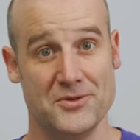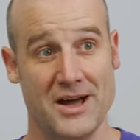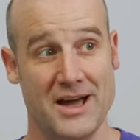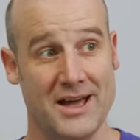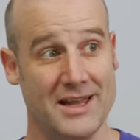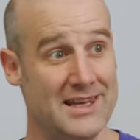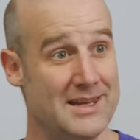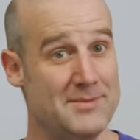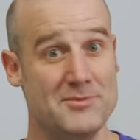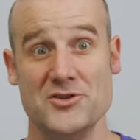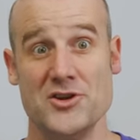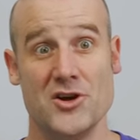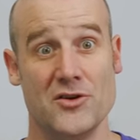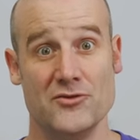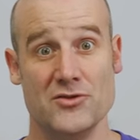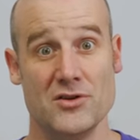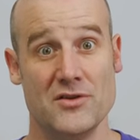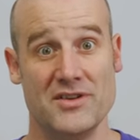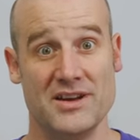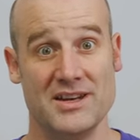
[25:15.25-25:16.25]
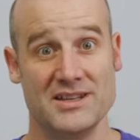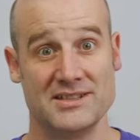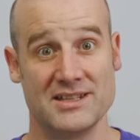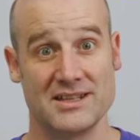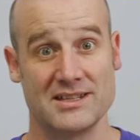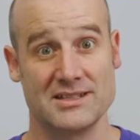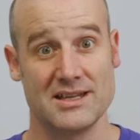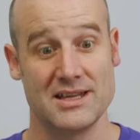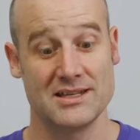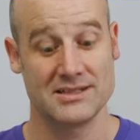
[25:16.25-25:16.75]
Uh, let me know if you have any
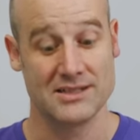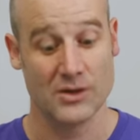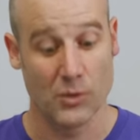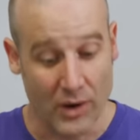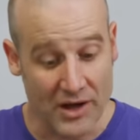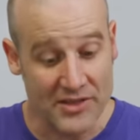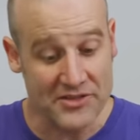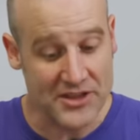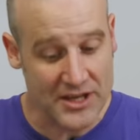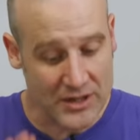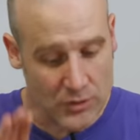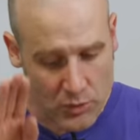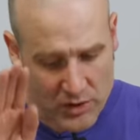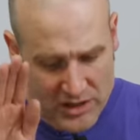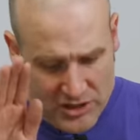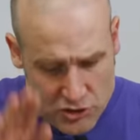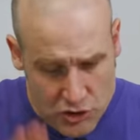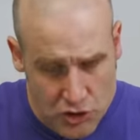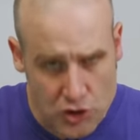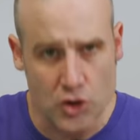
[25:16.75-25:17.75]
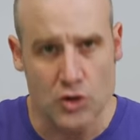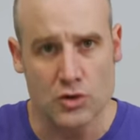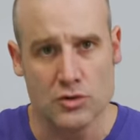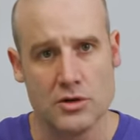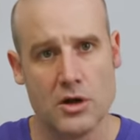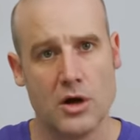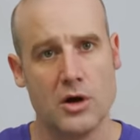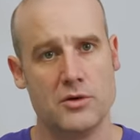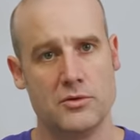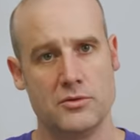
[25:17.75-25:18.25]
success. The one thing we do
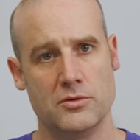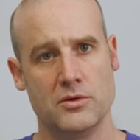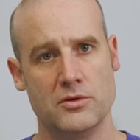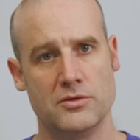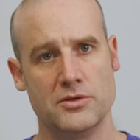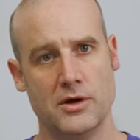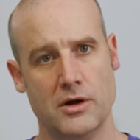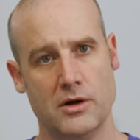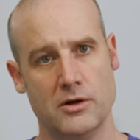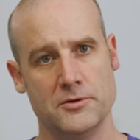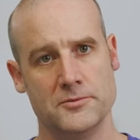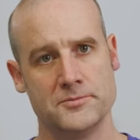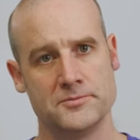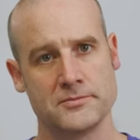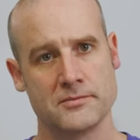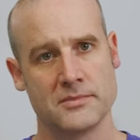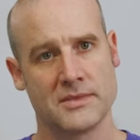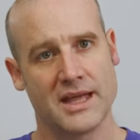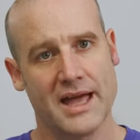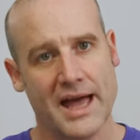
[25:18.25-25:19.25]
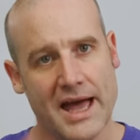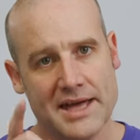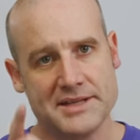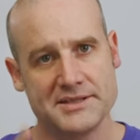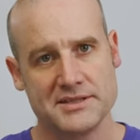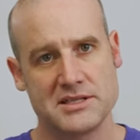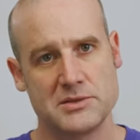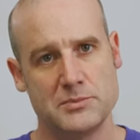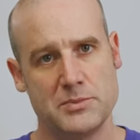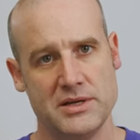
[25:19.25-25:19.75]
know, though,
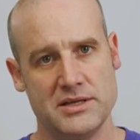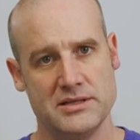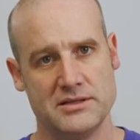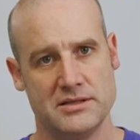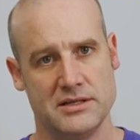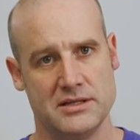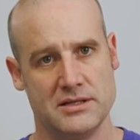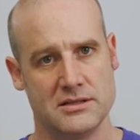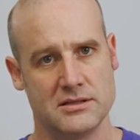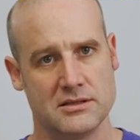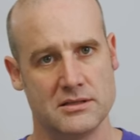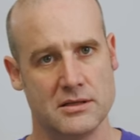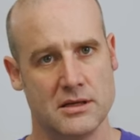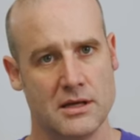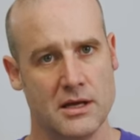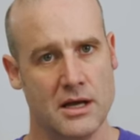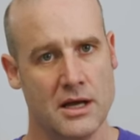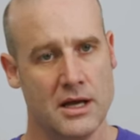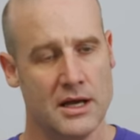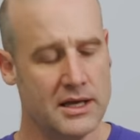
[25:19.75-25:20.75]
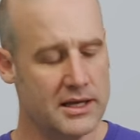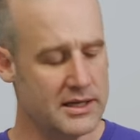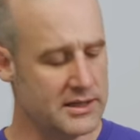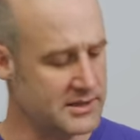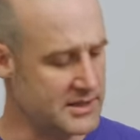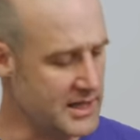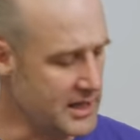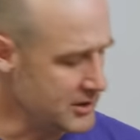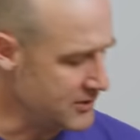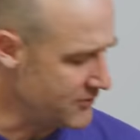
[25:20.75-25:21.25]
as a species,
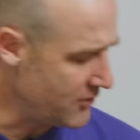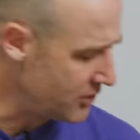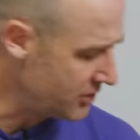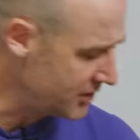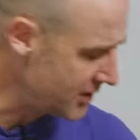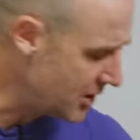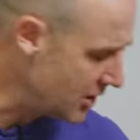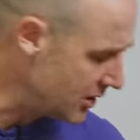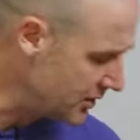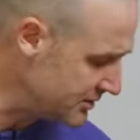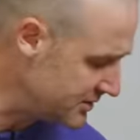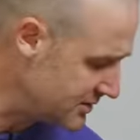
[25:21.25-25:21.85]
is that you've only got